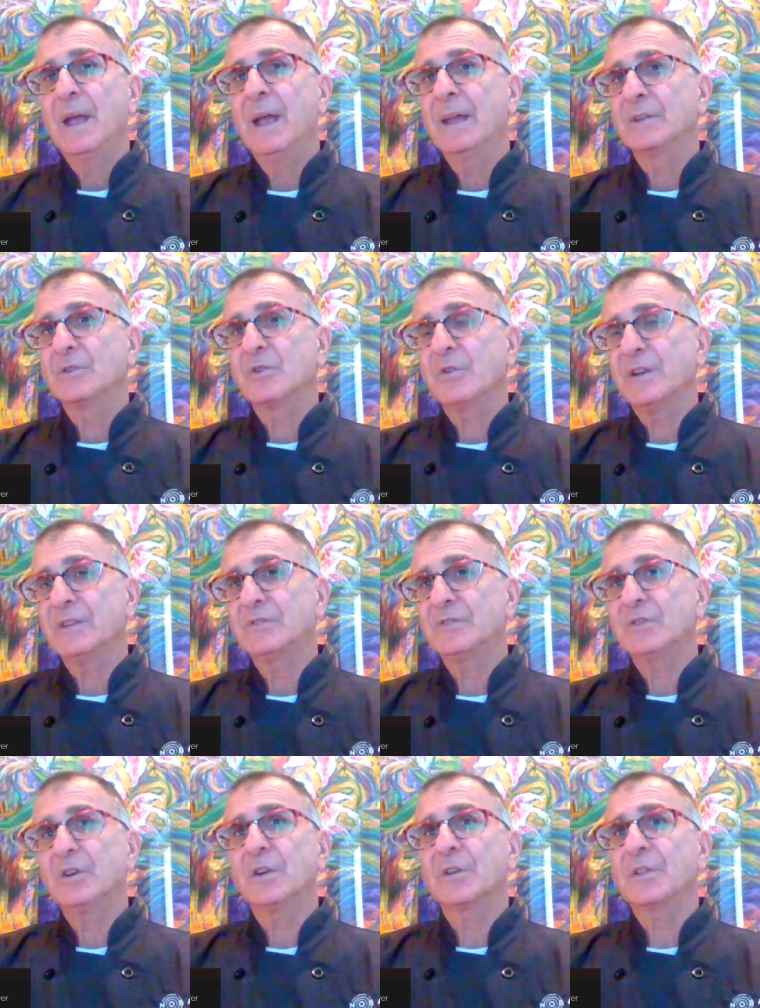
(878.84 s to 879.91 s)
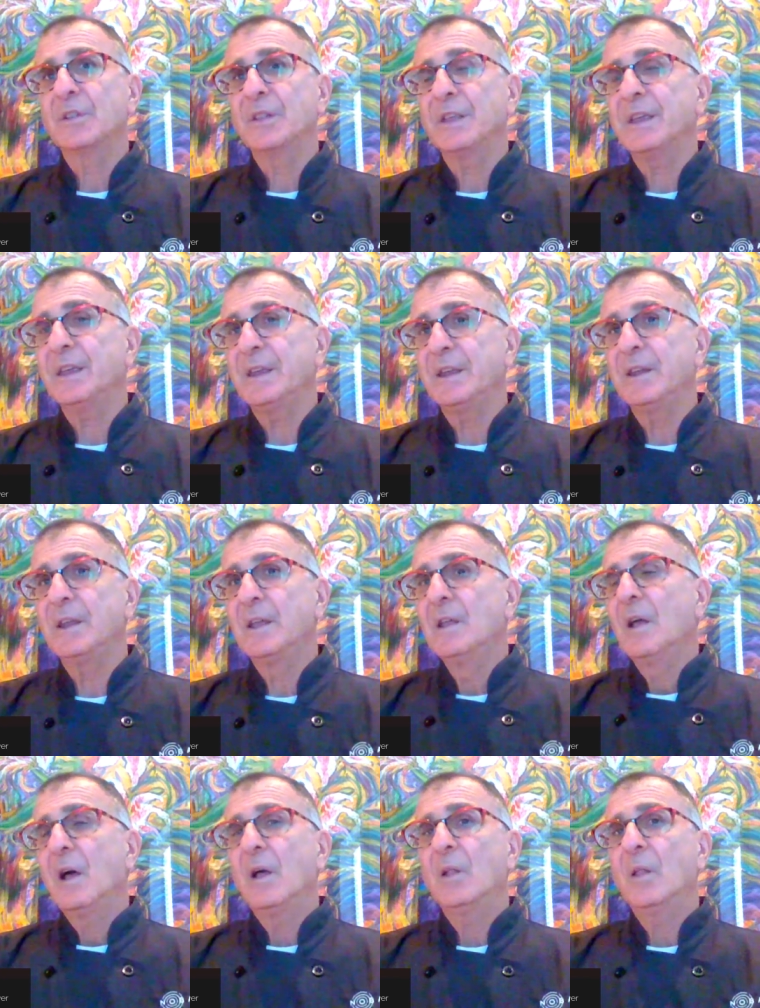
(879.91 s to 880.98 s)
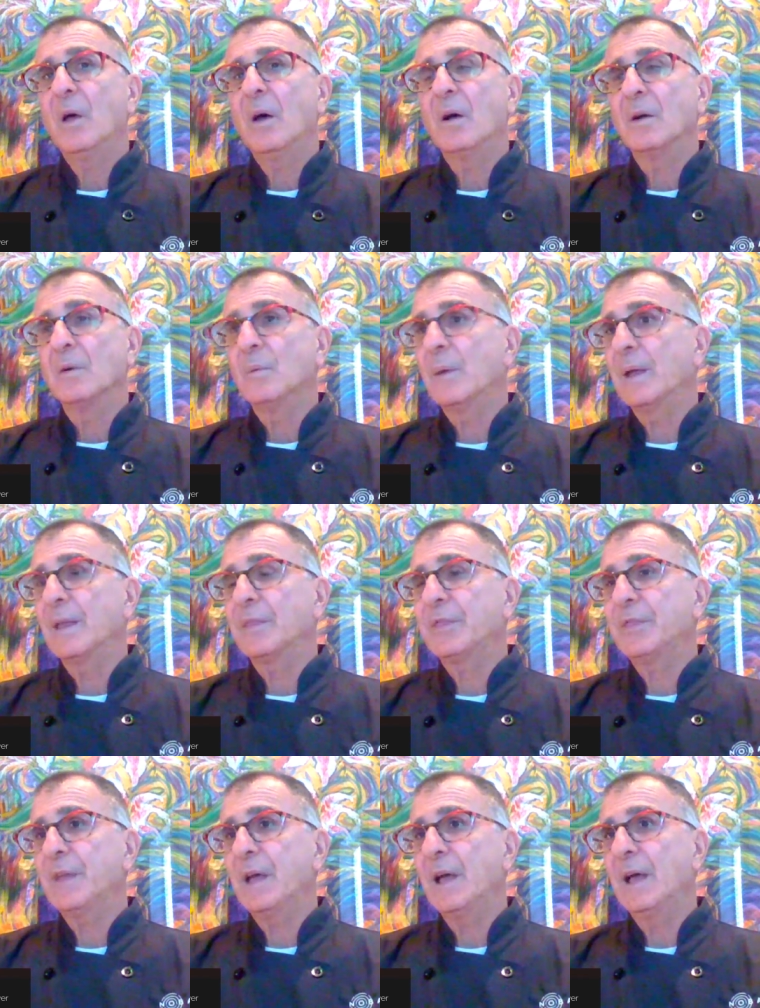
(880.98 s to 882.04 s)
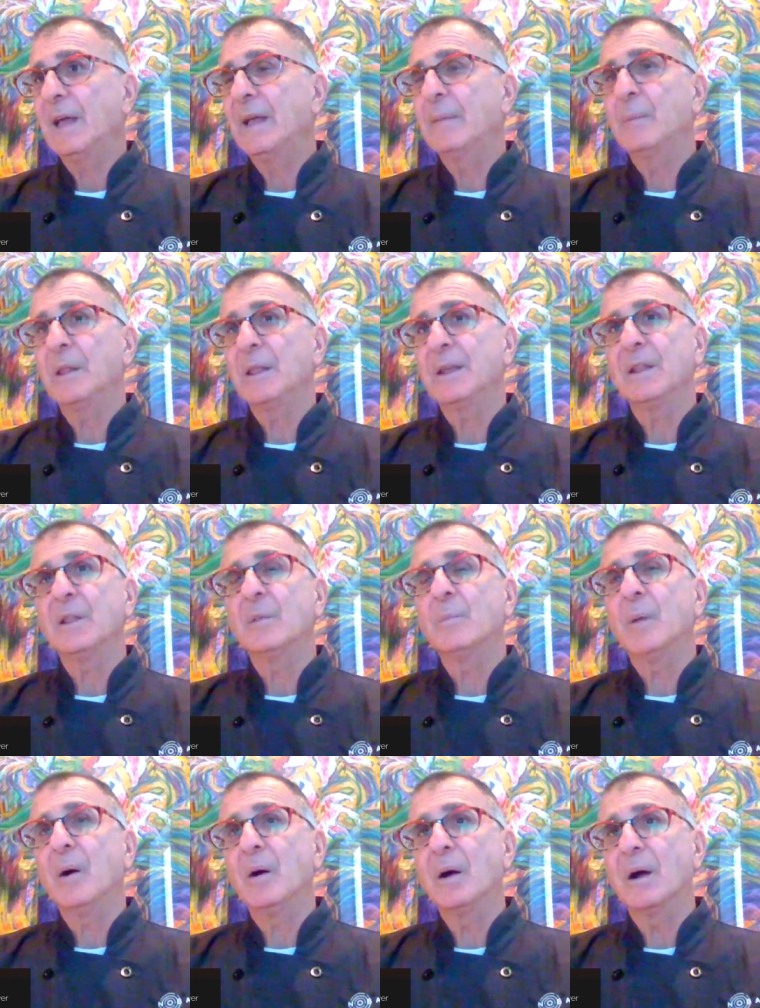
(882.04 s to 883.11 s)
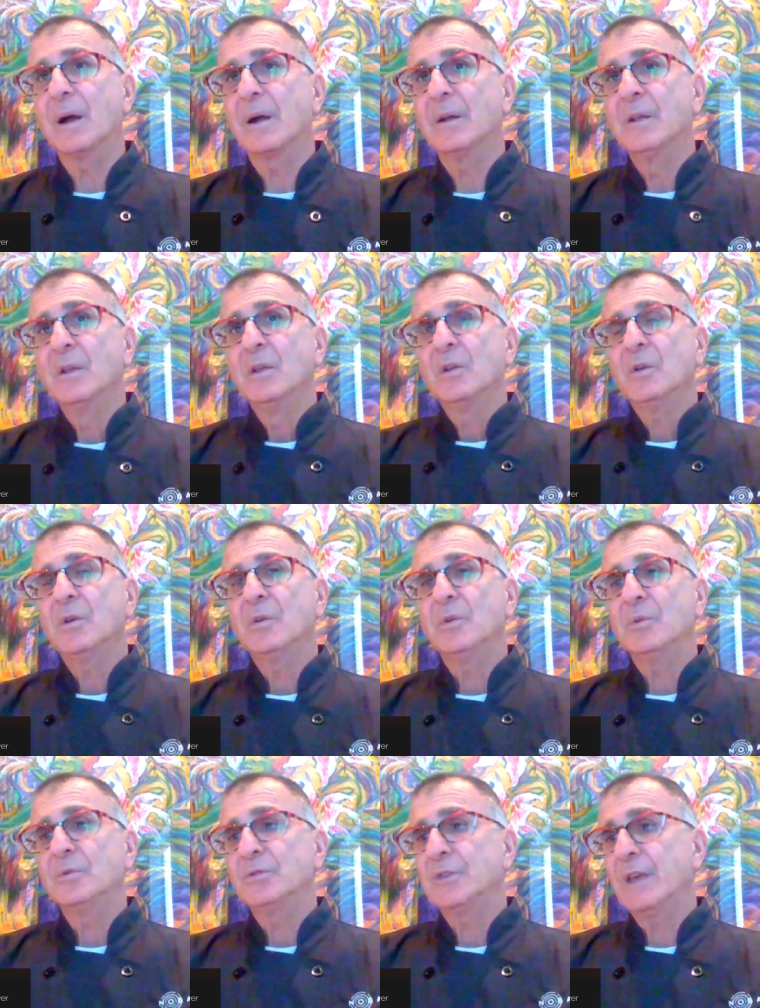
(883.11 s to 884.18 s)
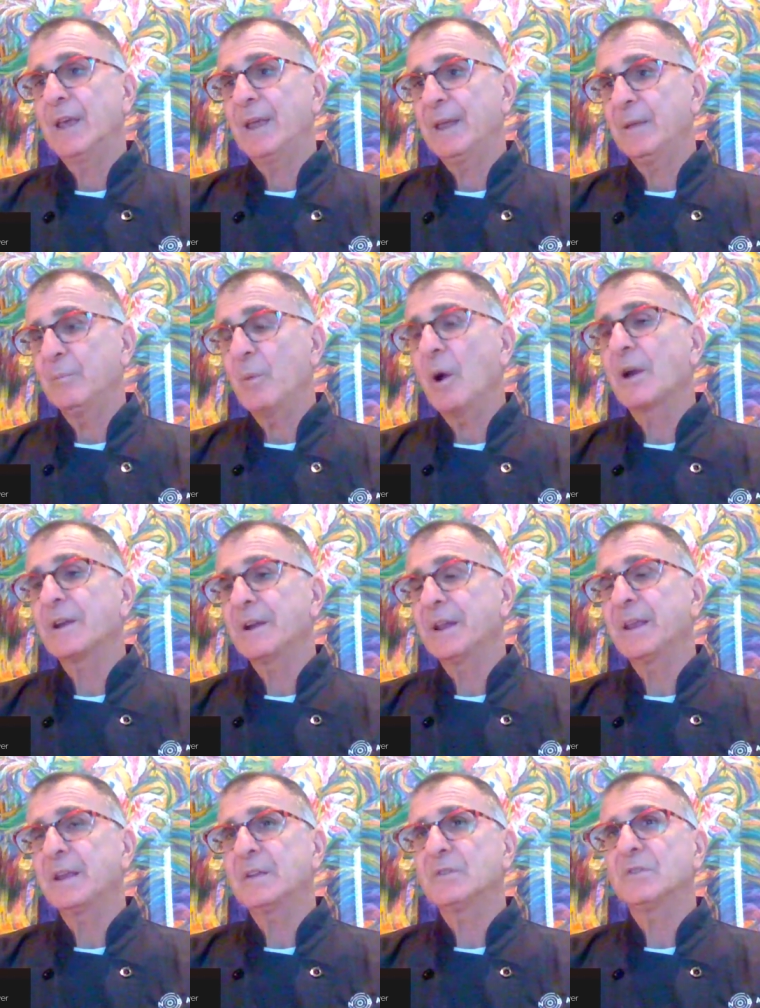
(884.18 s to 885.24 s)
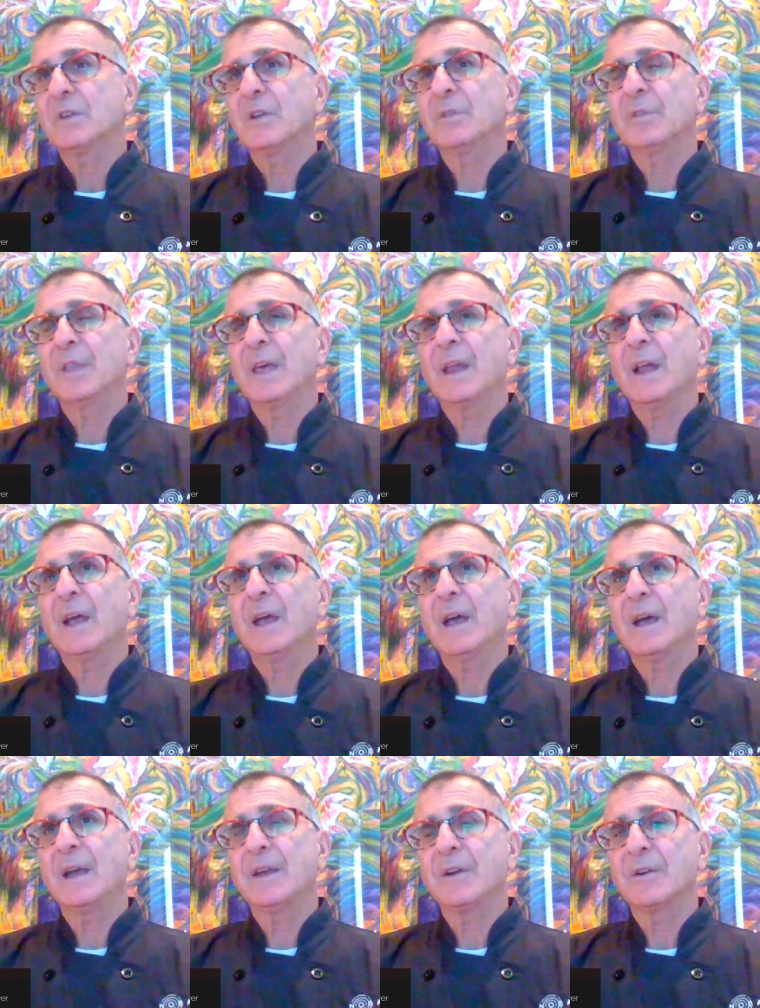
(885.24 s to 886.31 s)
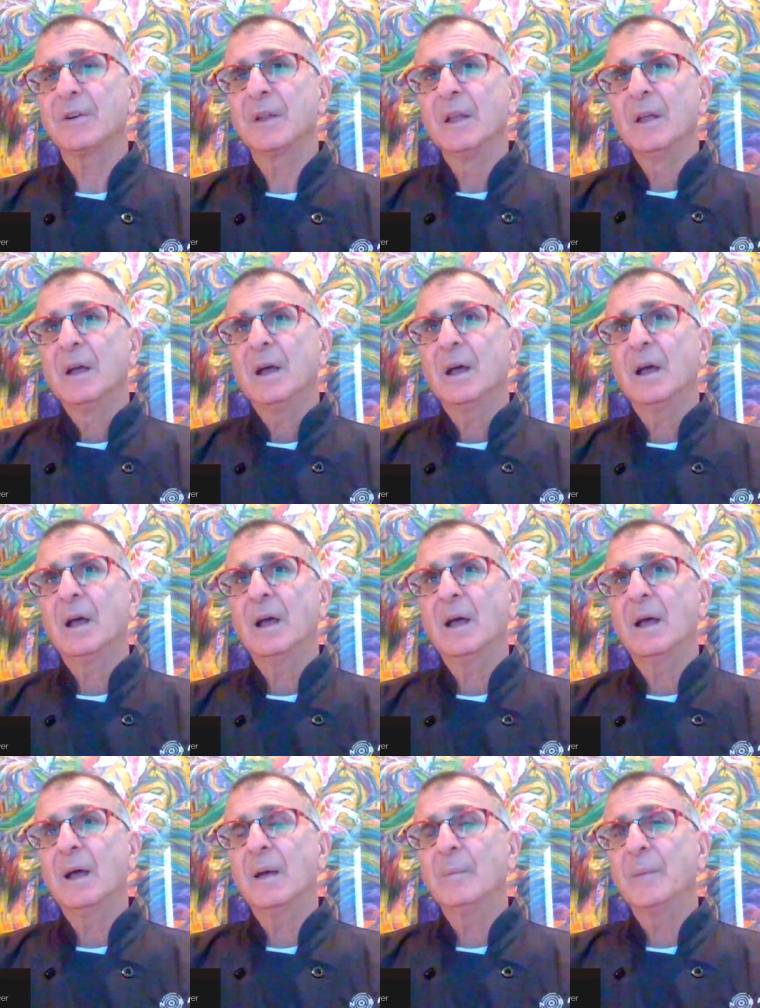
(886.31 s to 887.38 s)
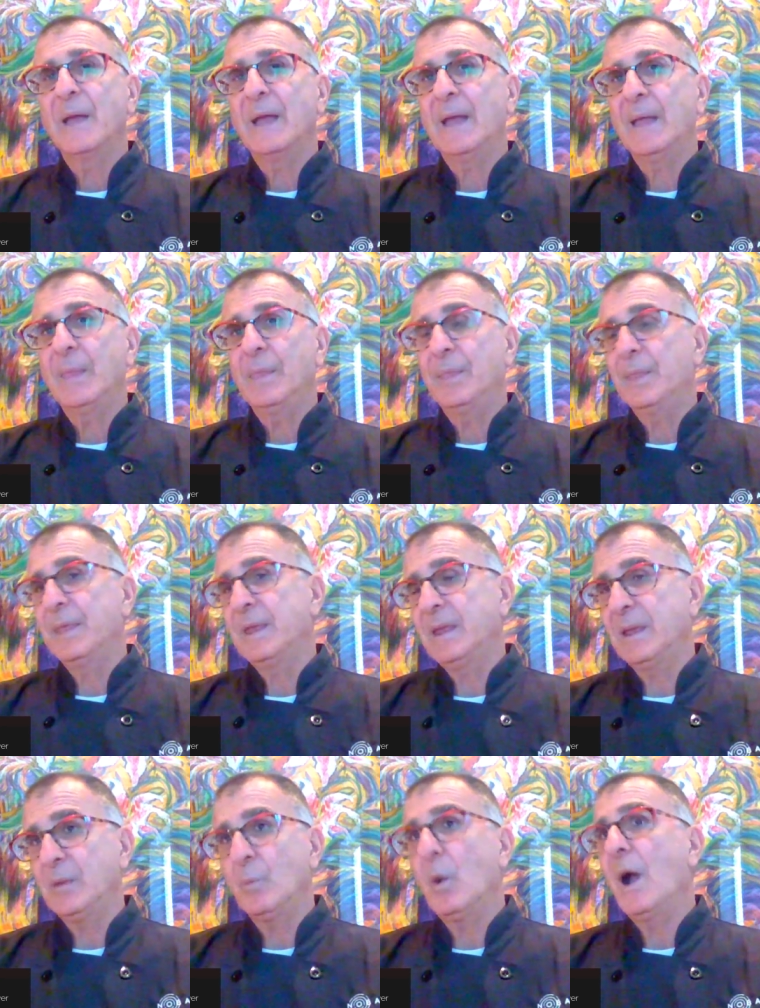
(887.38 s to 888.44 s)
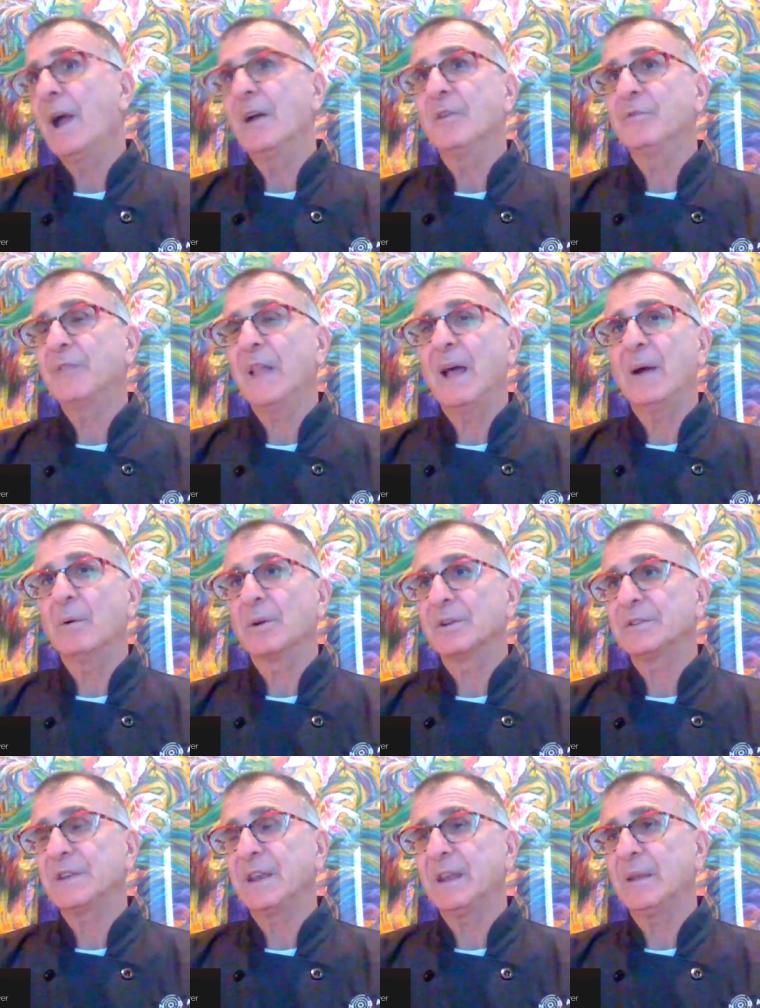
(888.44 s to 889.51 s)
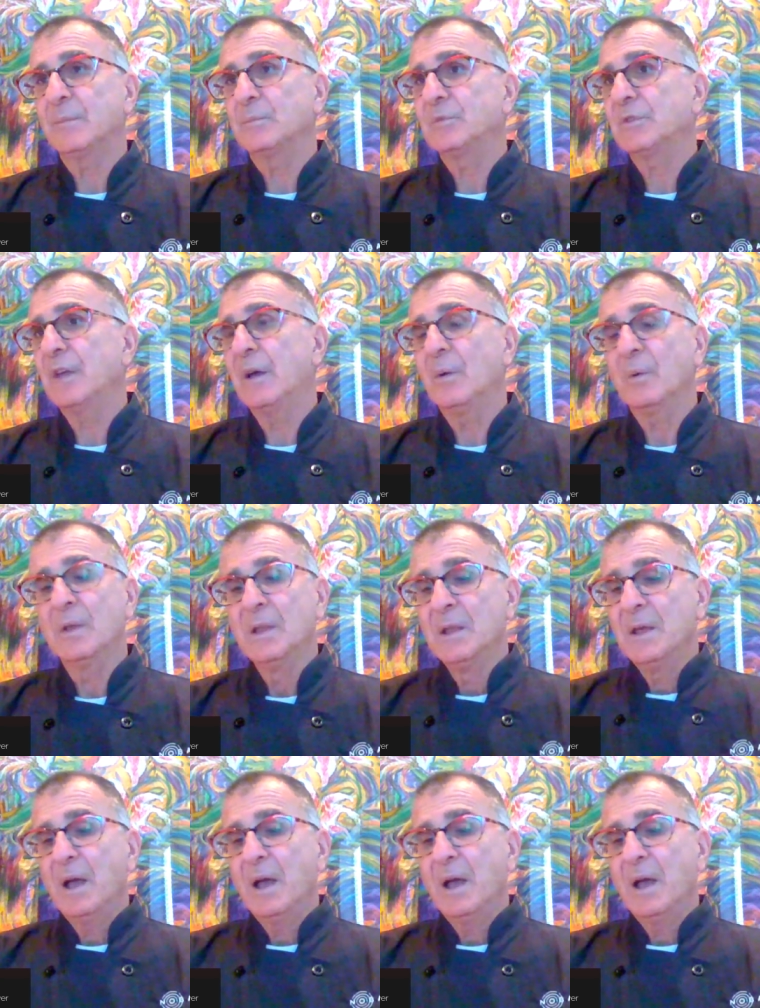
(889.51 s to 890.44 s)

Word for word: and Chris took the lead along with uh, Emily Lamar, who's a marketing consultant that I hired, um, yep. and the Wildflower team. So,